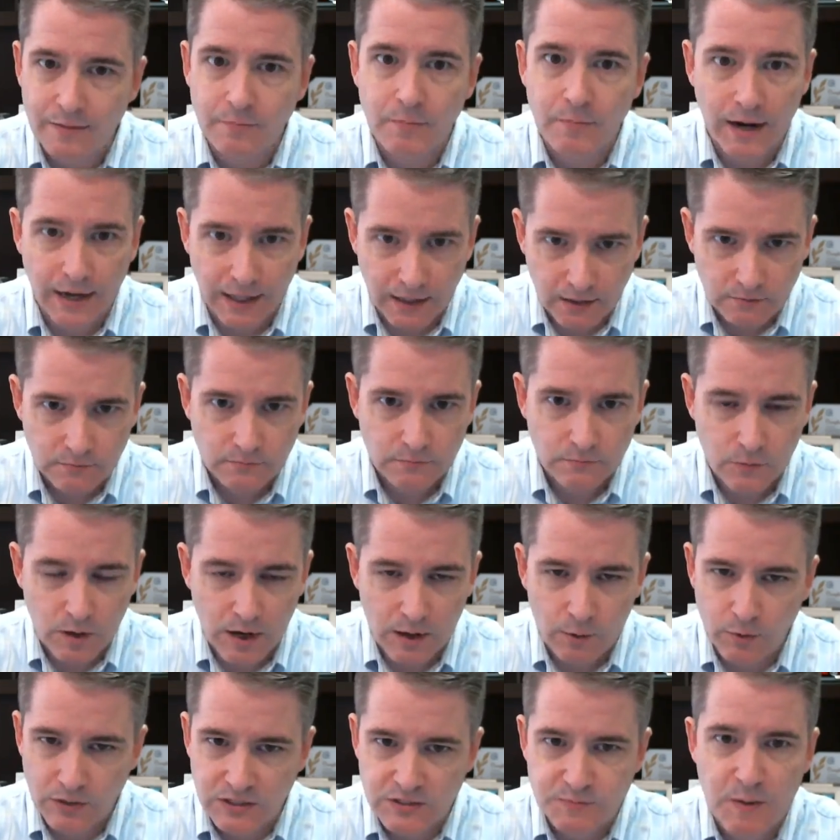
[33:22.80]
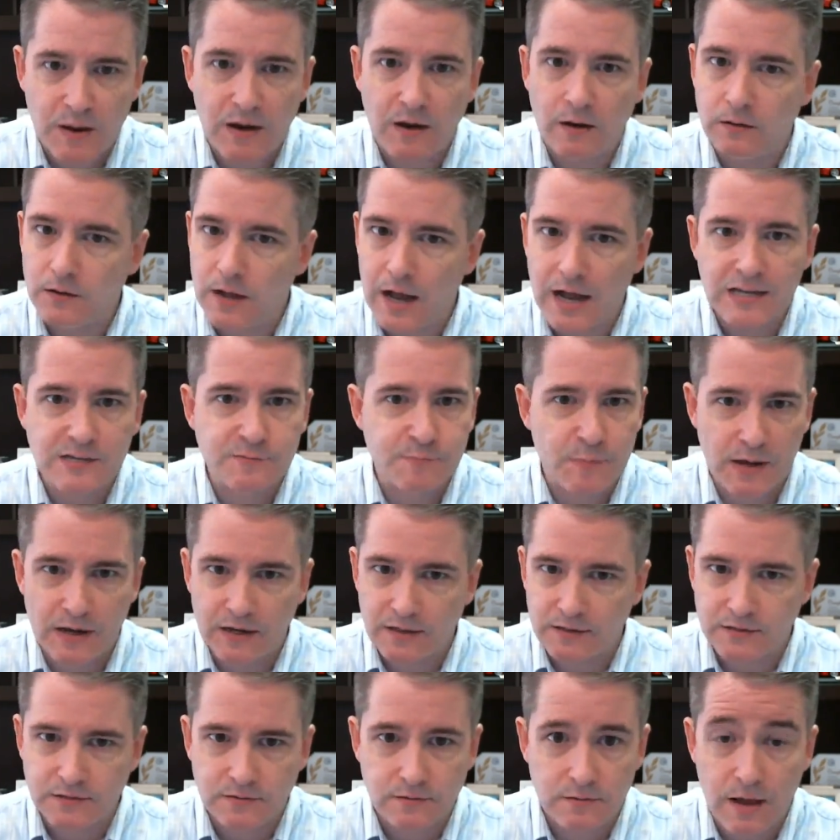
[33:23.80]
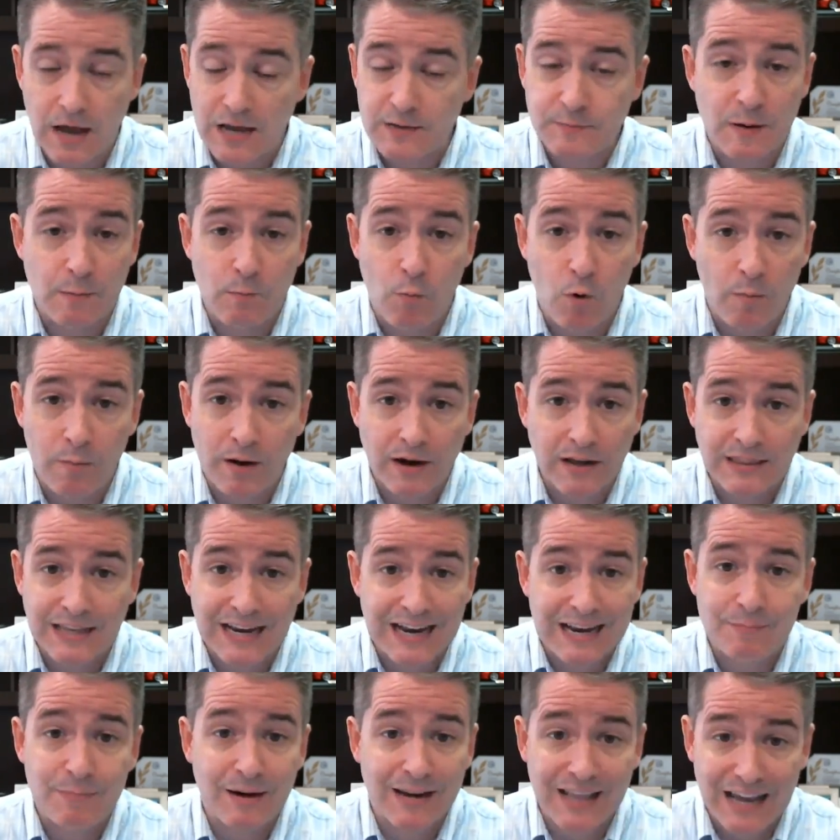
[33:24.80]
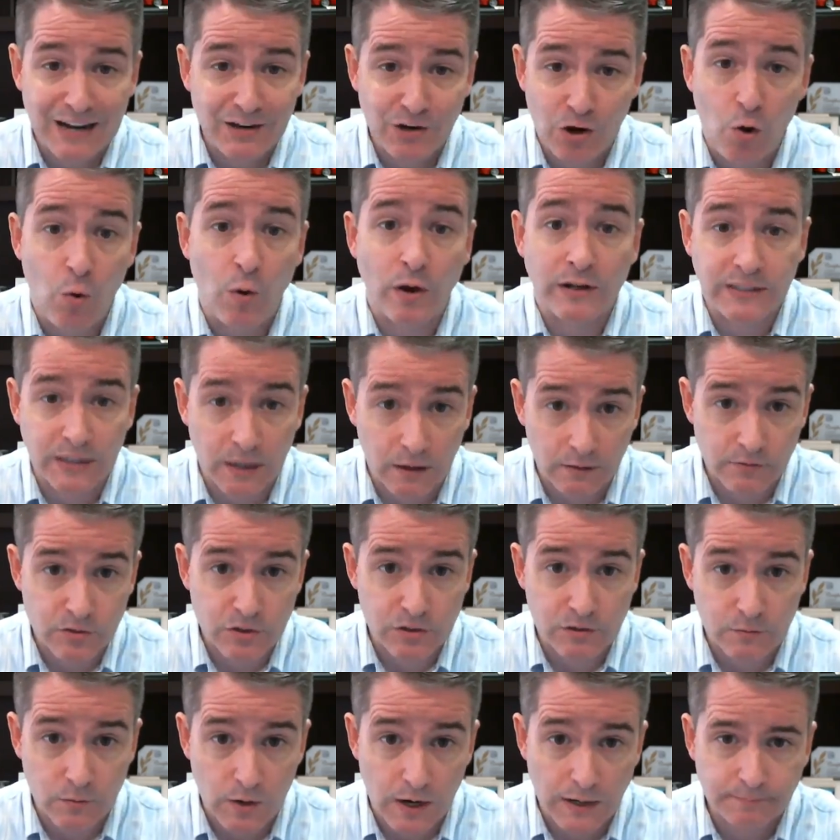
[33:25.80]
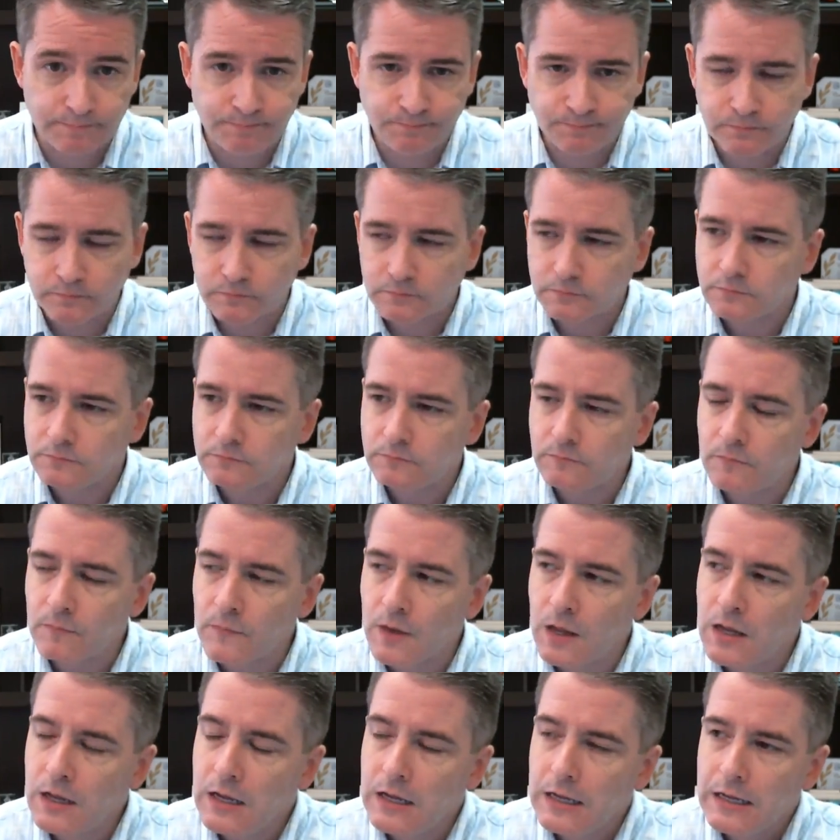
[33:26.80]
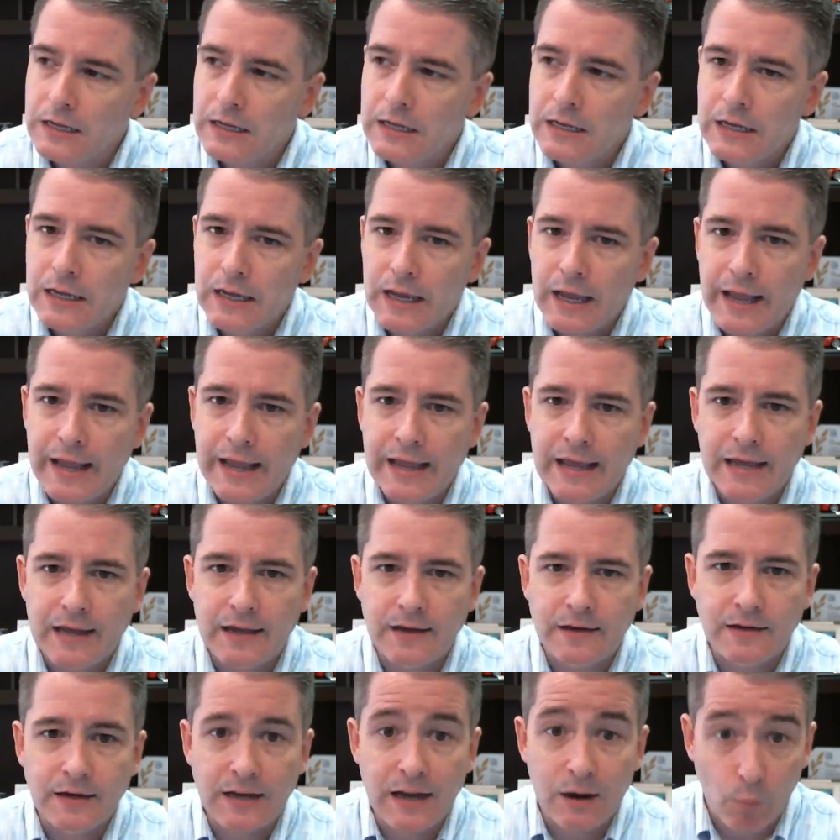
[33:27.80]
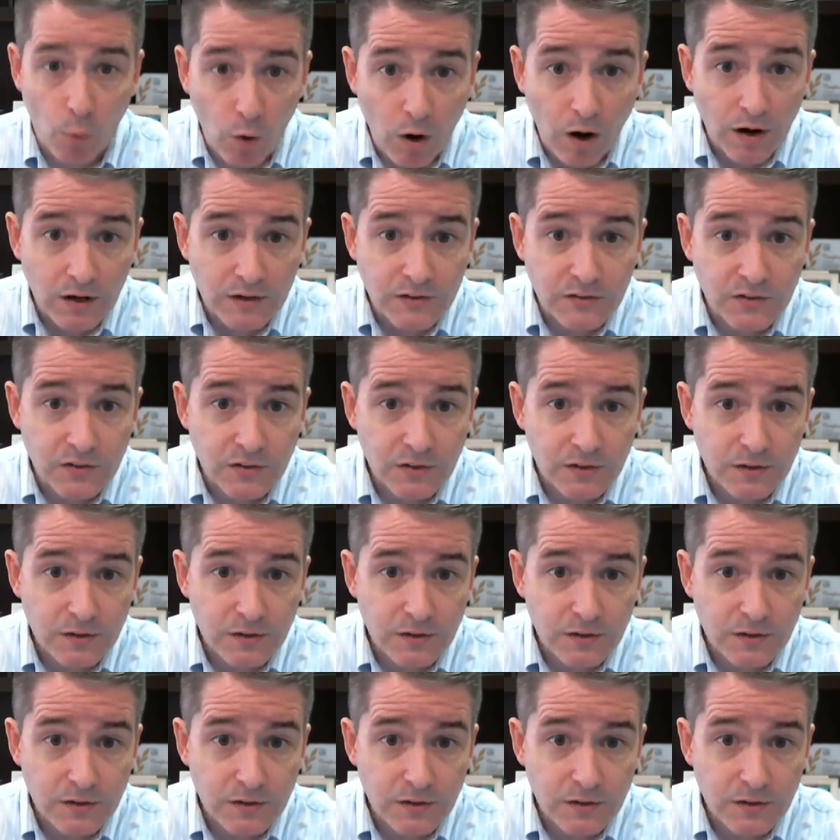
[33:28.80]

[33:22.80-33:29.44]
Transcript: of money, right? I spent more money than anybody I know on television, right? And it worked,